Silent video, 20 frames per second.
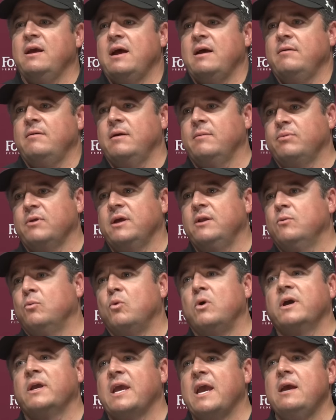I played in
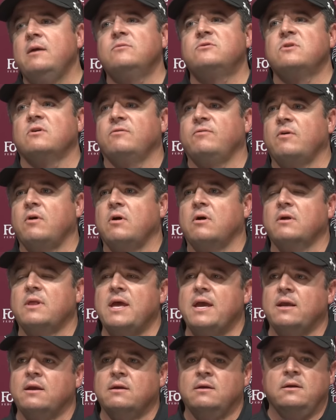one game so far.
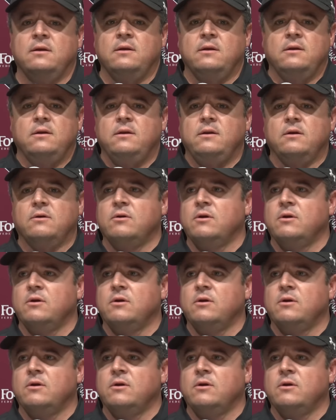Like, No.